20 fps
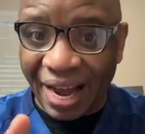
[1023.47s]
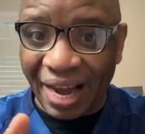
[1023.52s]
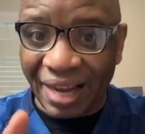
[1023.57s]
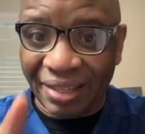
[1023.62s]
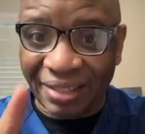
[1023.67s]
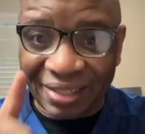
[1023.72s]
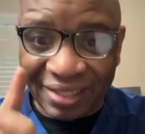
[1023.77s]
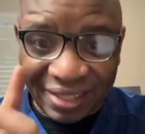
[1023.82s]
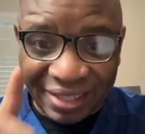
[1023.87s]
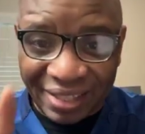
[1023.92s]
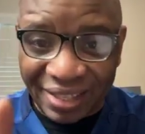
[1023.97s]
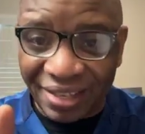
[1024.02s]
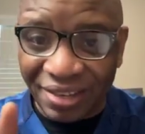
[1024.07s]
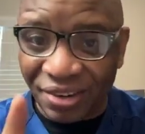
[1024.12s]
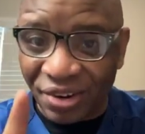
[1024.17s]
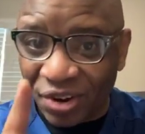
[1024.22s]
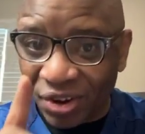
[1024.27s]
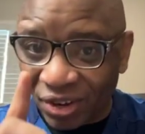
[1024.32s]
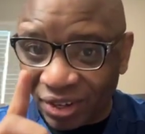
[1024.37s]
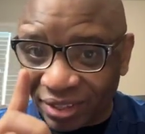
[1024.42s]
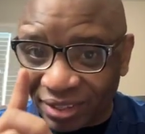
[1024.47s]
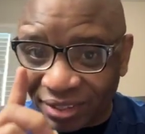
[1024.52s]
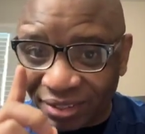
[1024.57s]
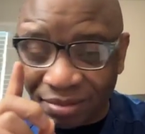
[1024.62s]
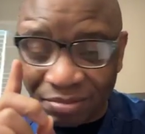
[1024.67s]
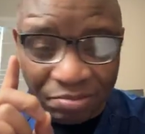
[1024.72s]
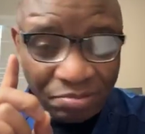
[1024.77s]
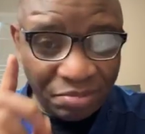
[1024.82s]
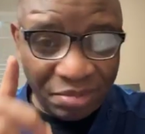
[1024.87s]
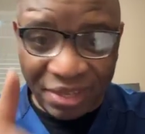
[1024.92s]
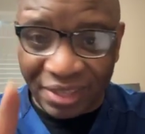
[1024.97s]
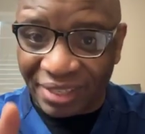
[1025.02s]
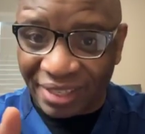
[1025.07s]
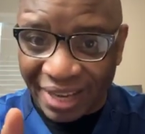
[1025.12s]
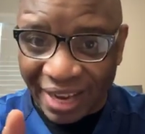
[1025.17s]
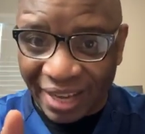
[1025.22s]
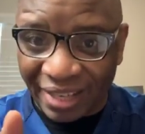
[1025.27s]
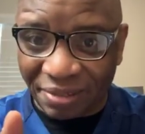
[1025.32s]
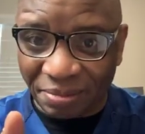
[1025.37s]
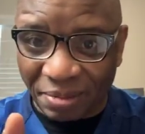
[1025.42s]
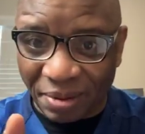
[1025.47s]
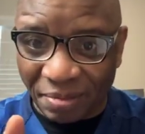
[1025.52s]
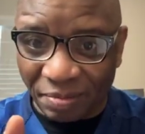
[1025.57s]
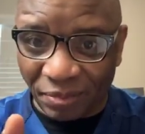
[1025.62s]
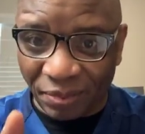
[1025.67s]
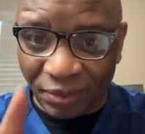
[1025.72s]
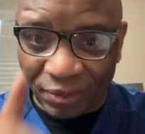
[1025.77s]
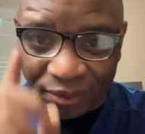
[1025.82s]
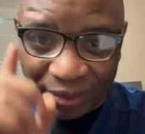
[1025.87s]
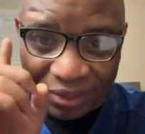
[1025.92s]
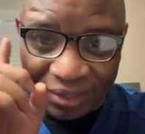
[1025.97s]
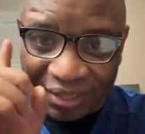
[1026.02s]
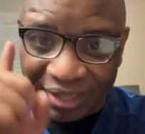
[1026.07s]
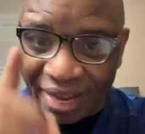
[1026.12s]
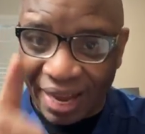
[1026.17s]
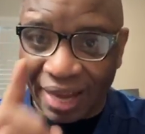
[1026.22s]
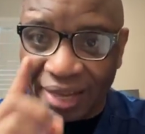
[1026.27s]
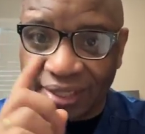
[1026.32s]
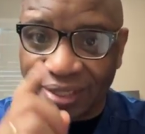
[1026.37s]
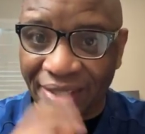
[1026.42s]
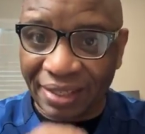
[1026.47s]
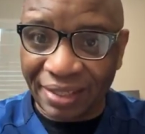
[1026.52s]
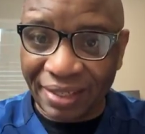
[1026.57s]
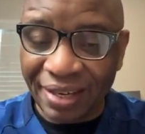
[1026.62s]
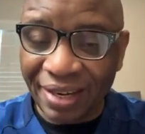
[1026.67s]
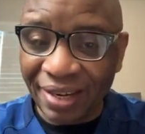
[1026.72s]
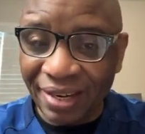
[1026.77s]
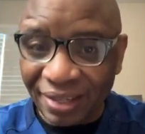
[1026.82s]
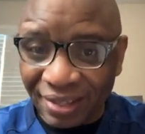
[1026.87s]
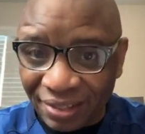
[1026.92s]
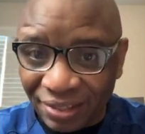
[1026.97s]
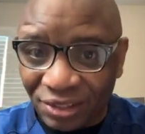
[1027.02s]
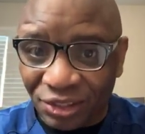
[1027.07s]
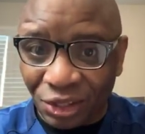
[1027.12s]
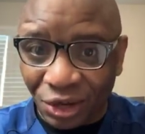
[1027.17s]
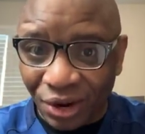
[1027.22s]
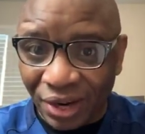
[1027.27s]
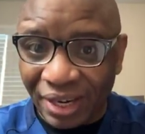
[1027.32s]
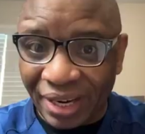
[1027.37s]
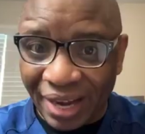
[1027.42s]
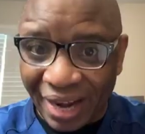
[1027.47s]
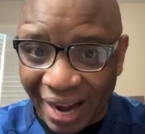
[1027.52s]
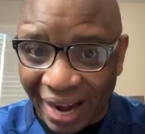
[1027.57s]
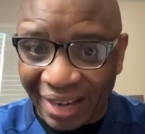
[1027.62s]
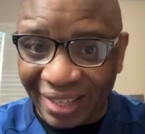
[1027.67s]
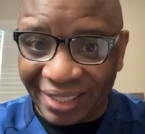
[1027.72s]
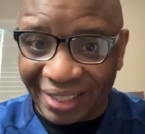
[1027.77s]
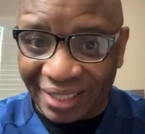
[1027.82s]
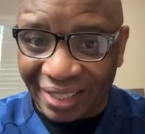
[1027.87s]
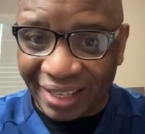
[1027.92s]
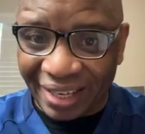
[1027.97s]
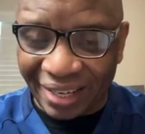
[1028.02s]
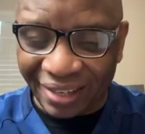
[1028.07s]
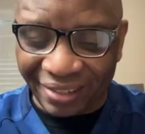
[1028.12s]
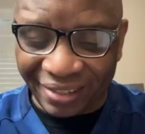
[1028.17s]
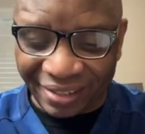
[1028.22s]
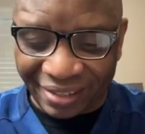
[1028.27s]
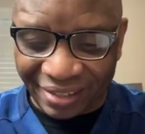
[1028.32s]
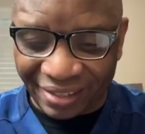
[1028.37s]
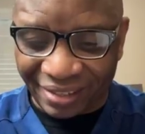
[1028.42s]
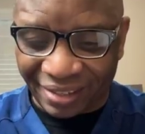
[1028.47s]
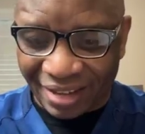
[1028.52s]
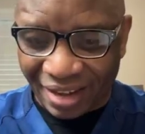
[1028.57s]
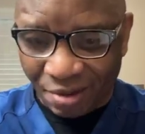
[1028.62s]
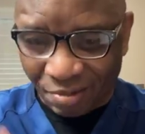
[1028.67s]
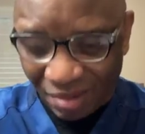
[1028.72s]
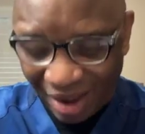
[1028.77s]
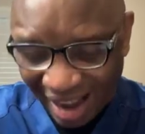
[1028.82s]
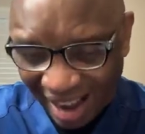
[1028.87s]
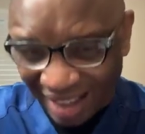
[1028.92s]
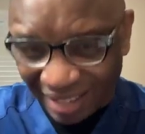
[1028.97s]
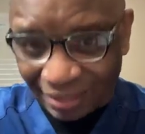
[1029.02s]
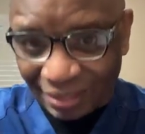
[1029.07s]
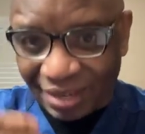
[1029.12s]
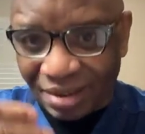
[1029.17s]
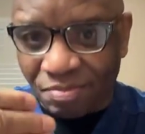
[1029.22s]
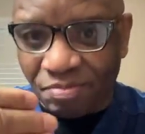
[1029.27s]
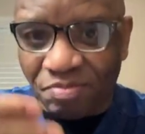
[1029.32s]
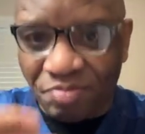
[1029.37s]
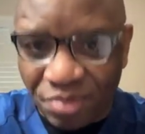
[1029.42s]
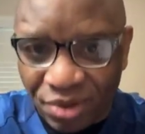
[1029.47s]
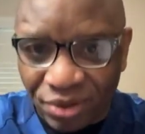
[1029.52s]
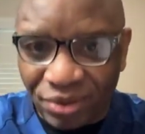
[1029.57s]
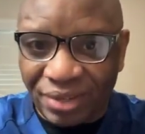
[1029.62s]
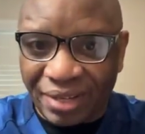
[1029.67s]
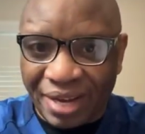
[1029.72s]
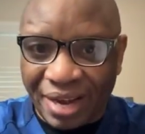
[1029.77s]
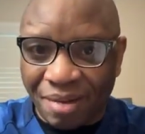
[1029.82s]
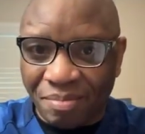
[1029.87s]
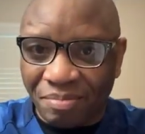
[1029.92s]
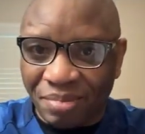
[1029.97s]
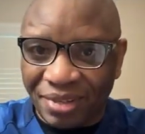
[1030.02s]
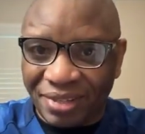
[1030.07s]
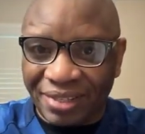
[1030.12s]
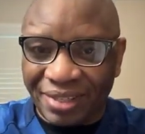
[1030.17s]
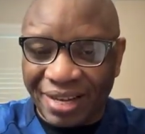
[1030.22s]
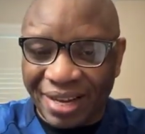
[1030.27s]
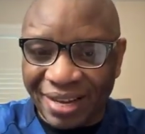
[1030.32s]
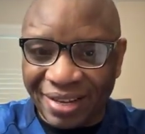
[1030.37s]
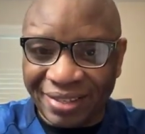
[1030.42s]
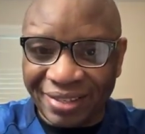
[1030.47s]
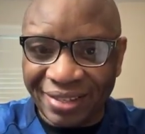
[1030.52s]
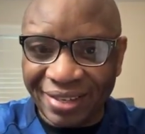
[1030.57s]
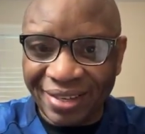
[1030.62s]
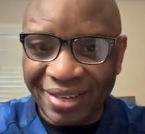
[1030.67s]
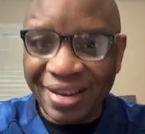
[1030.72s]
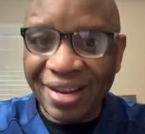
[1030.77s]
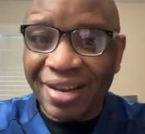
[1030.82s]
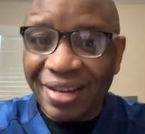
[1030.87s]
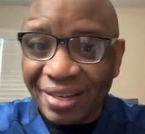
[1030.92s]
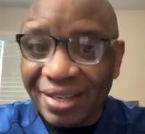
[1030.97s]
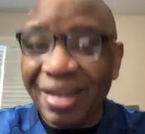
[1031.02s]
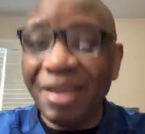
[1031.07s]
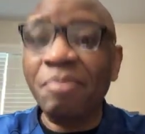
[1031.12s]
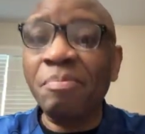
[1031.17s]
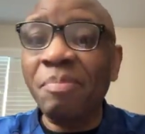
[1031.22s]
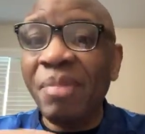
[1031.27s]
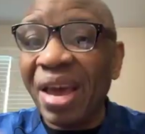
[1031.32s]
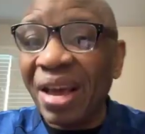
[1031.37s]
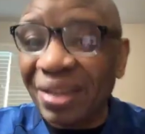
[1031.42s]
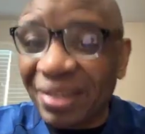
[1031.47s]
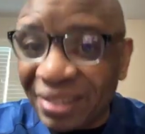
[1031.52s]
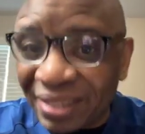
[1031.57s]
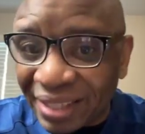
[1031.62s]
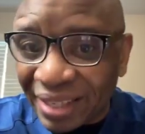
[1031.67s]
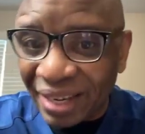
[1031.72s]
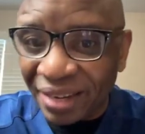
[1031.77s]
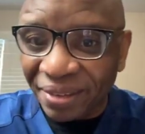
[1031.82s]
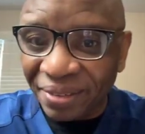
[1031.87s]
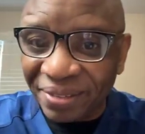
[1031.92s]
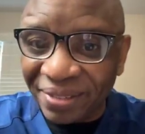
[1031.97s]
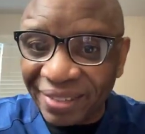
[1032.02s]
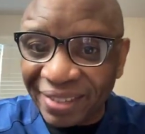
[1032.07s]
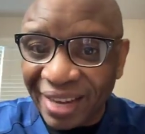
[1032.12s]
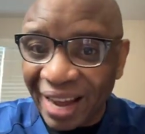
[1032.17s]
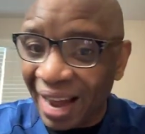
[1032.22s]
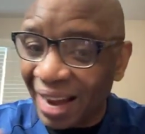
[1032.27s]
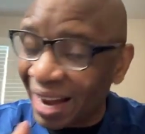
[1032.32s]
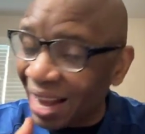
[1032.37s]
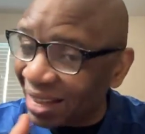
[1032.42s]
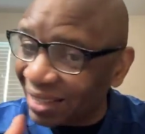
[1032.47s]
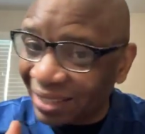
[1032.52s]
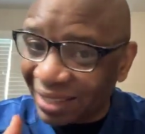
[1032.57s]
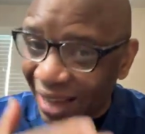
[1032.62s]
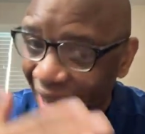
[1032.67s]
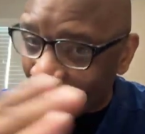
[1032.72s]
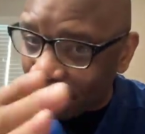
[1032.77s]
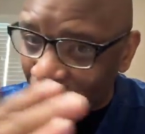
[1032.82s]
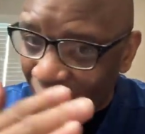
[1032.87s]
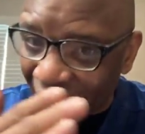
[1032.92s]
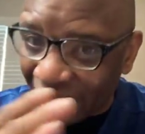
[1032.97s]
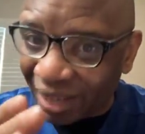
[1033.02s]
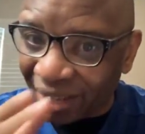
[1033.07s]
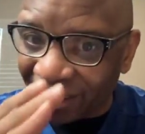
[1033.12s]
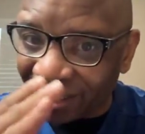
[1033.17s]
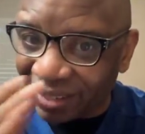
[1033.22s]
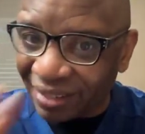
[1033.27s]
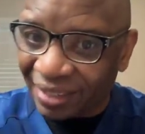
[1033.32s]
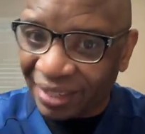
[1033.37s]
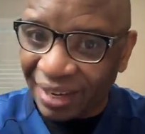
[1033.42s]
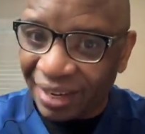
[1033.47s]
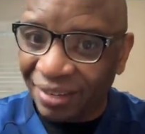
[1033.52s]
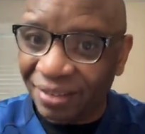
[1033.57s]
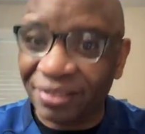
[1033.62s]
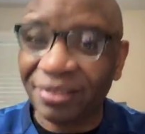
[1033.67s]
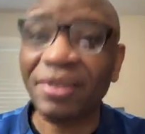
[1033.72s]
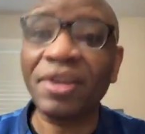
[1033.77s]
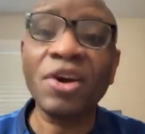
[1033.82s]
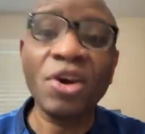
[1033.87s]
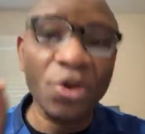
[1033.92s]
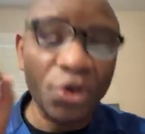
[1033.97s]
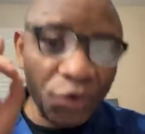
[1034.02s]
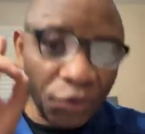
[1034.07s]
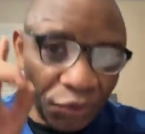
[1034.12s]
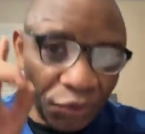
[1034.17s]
they are serious business people that join a high-ticket system, as they build their business, they make sales. And as they are making sales,